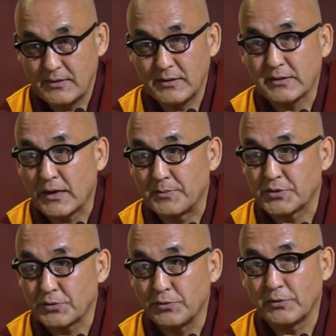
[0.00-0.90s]
it
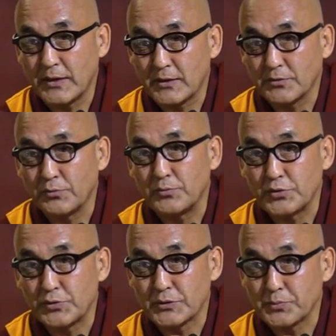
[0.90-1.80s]
comes all that Guru
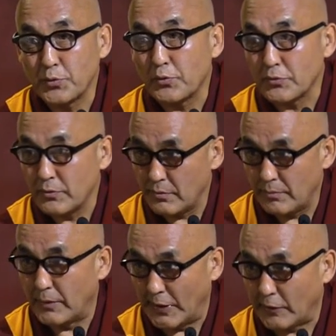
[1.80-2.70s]
Rinpoche was born
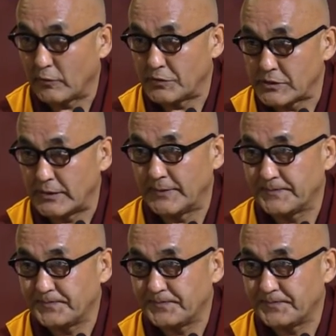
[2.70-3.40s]
miraculously.